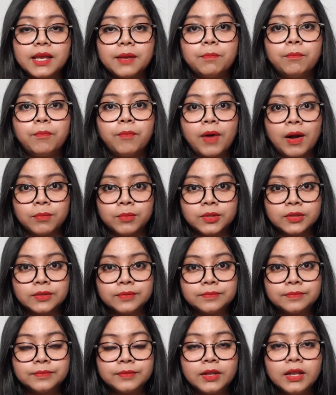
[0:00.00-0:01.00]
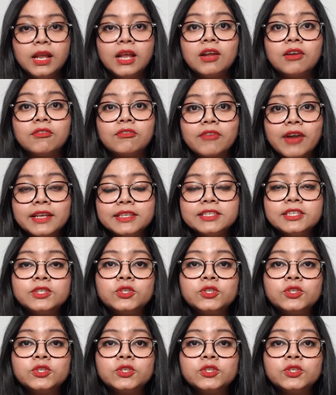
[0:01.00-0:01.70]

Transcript: a bubble ready